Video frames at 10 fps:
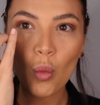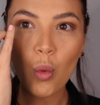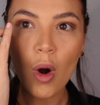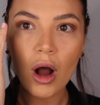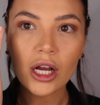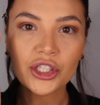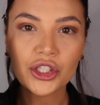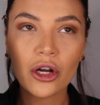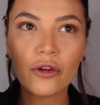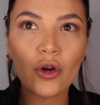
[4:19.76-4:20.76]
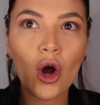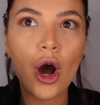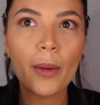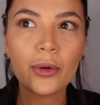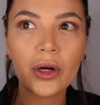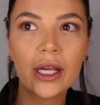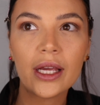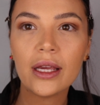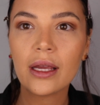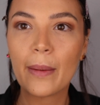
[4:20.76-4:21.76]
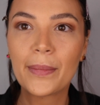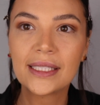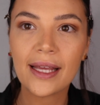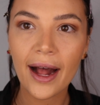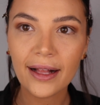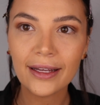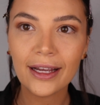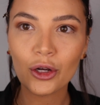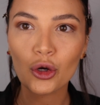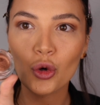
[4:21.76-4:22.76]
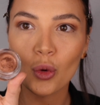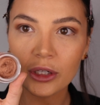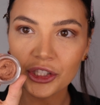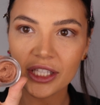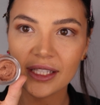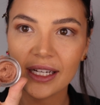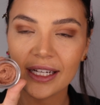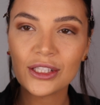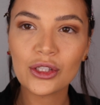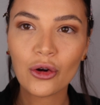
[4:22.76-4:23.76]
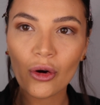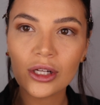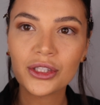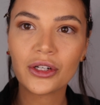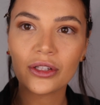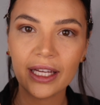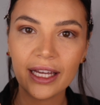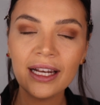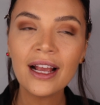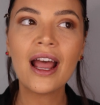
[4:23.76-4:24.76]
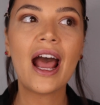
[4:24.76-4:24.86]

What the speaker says: wash of coppery metallic gorgeousness across her lid.